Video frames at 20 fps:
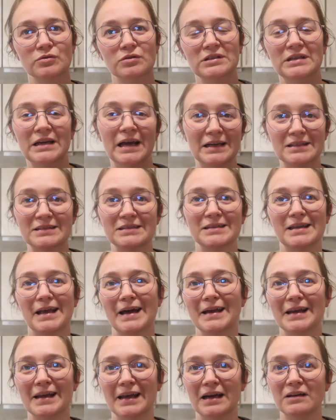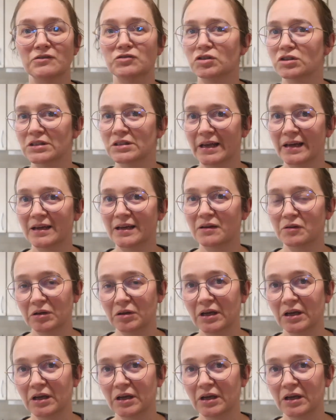He has nine lives, just like